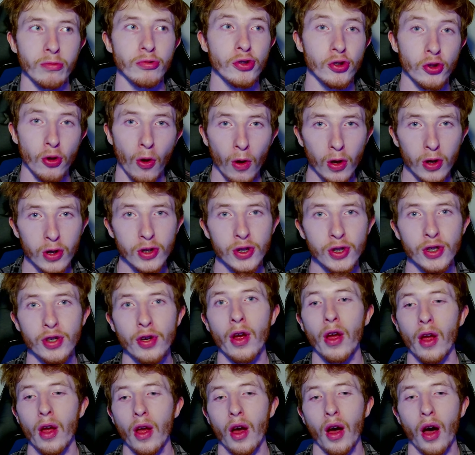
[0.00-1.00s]
Josh,
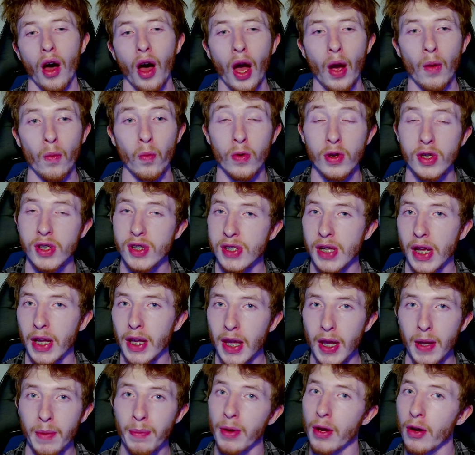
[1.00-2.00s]
I would say
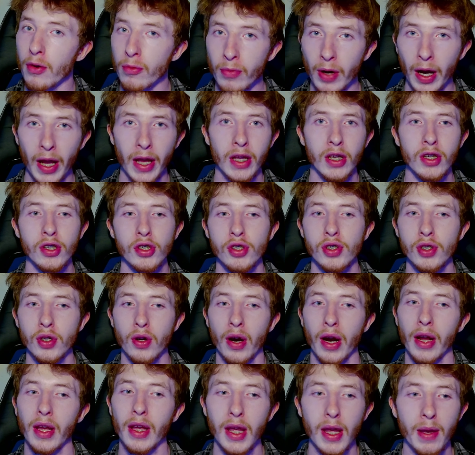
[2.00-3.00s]
keep it at range,
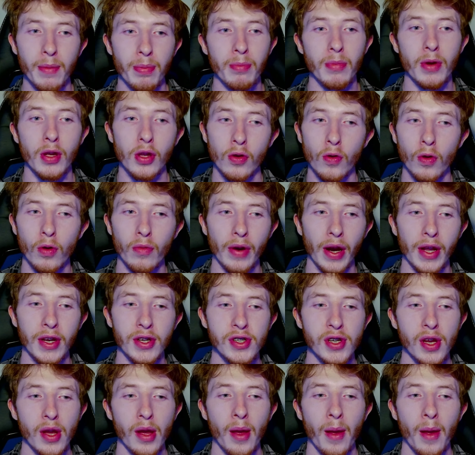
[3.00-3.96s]
try and keep him at your range,